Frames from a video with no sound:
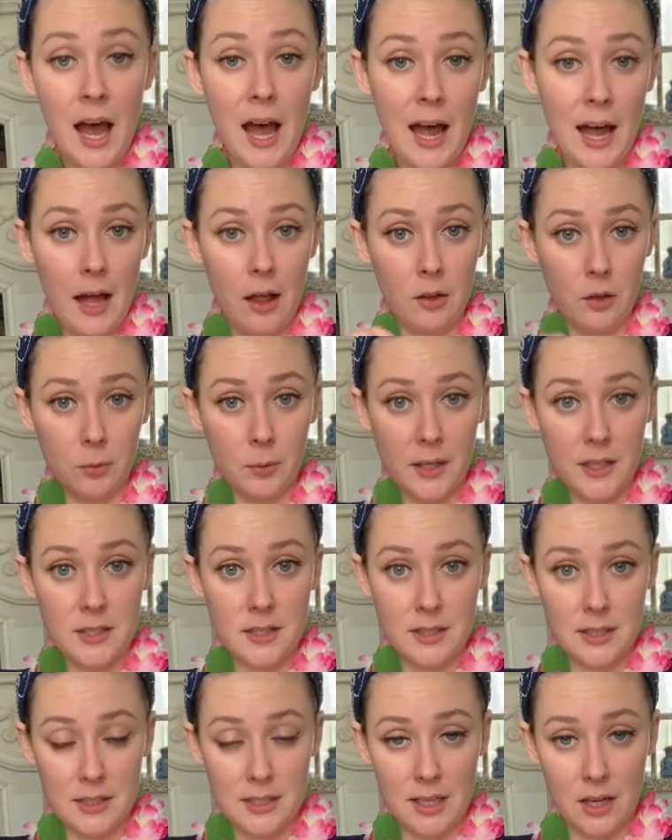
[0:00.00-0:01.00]
I'll erase
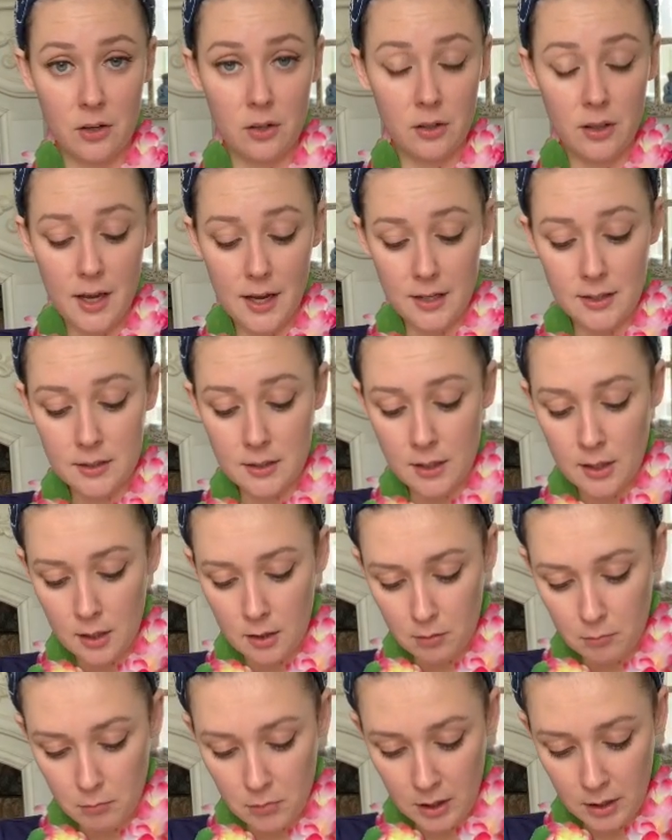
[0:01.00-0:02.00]
the center lines,
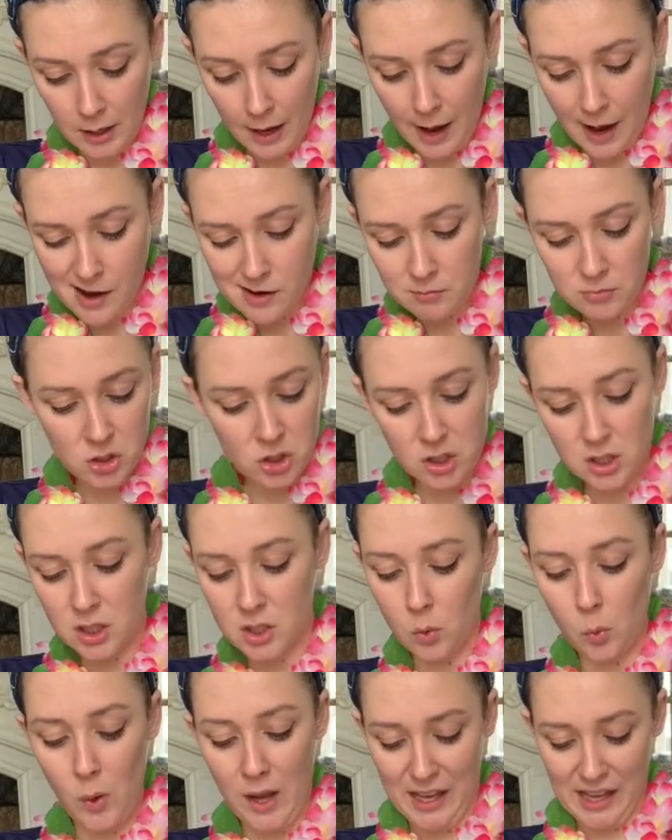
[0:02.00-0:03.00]
but I'm just going to wing